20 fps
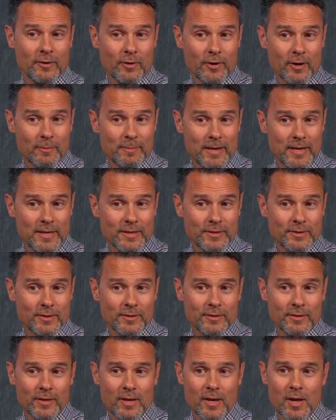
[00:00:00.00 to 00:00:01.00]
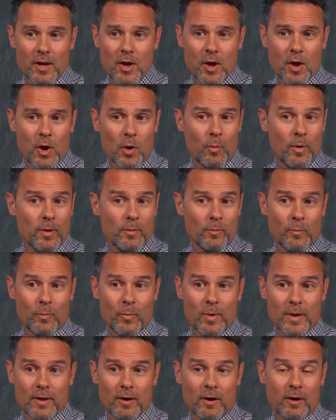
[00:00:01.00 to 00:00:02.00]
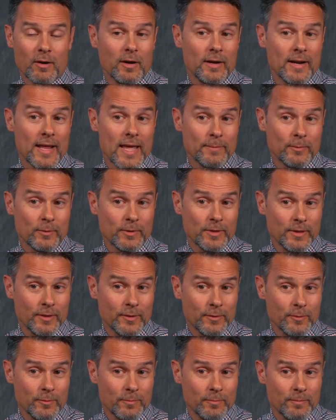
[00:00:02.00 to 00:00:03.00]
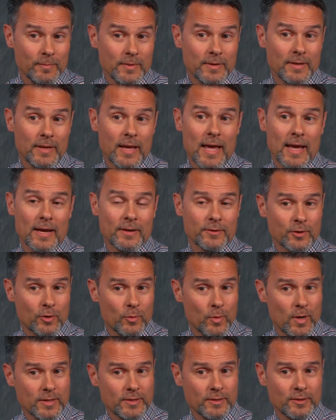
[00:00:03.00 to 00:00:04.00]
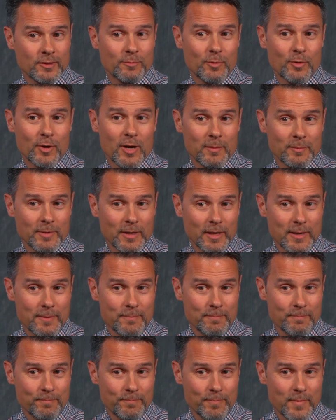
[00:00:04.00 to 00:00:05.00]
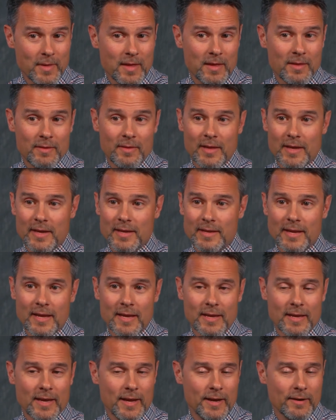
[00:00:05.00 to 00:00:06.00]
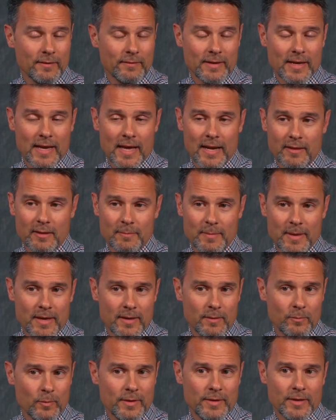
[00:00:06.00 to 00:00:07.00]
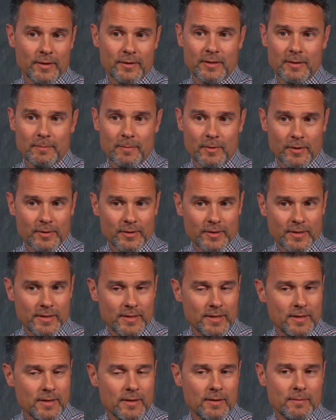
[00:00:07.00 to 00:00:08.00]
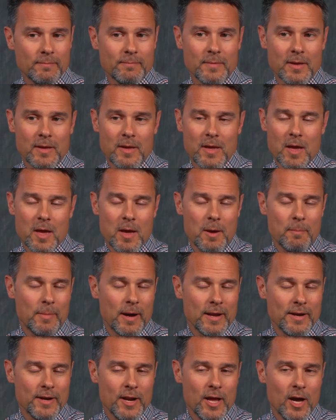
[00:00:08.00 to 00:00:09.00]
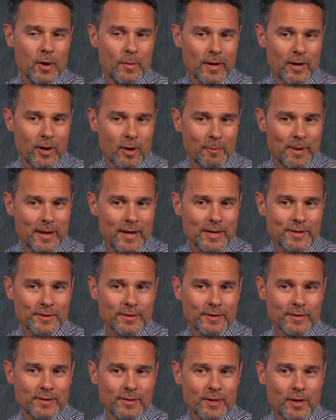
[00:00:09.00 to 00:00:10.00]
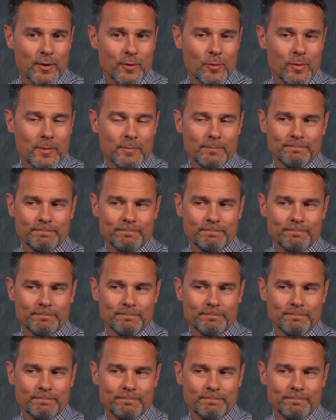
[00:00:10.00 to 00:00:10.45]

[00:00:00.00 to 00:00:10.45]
on our patients when we are unable to, to answer questions promptly. They take care of getting them in when there's an emergency. By knowing our patients so